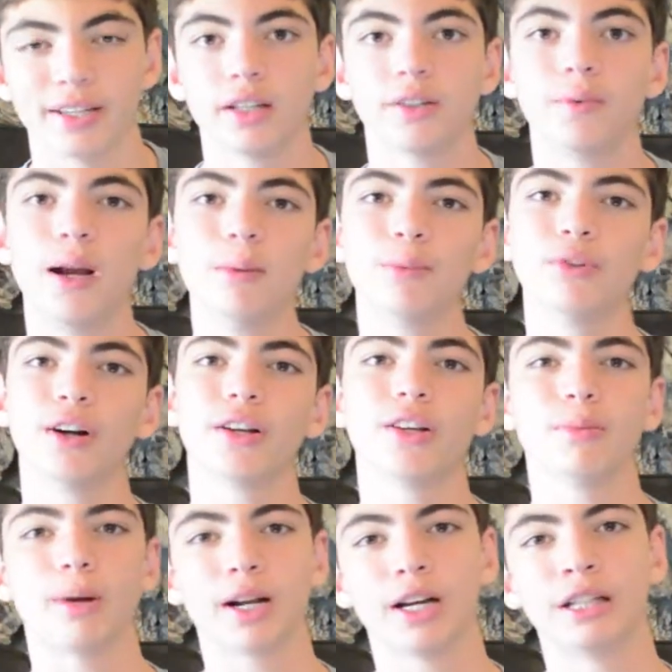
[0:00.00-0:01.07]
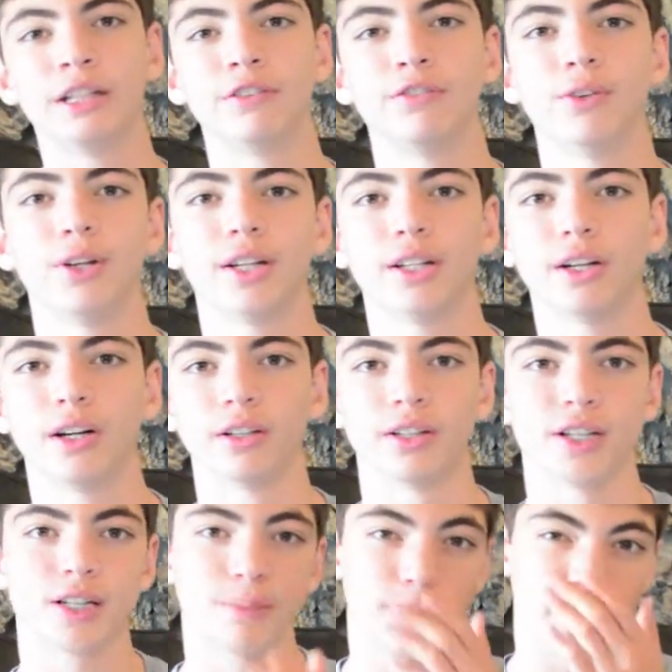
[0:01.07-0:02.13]
The RAM will run you about
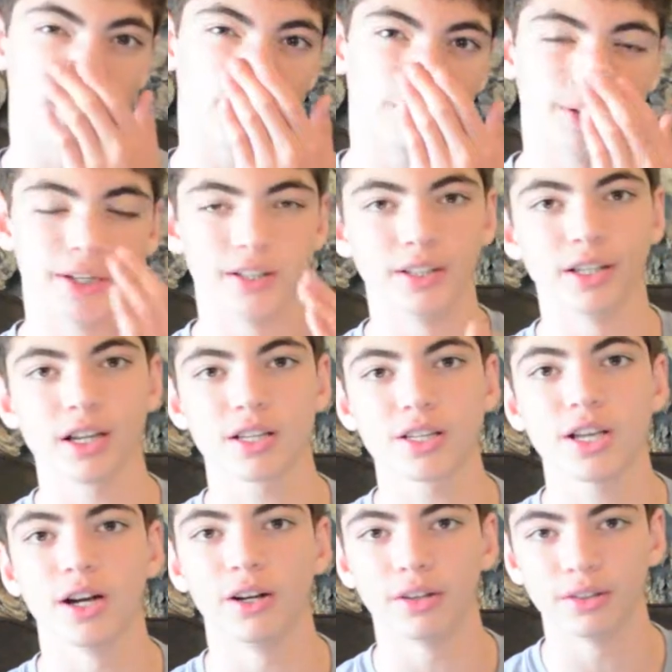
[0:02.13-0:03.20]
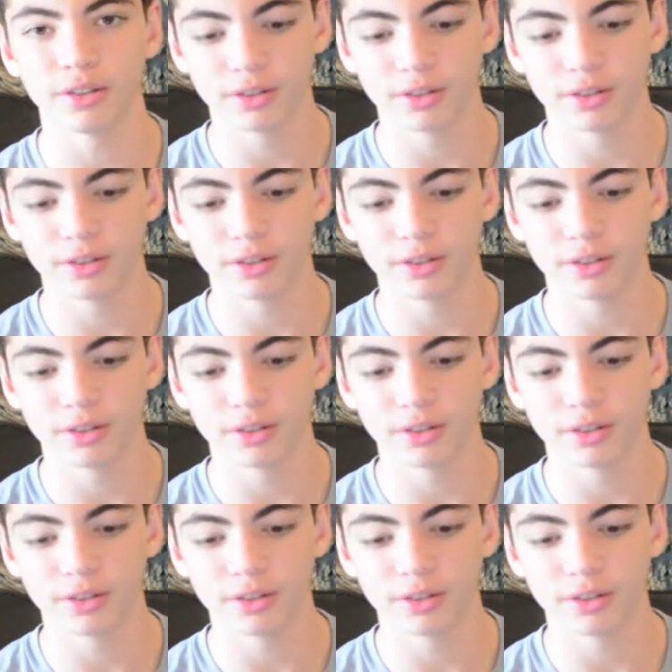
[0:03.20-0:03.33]
$140 depending on where you look. So,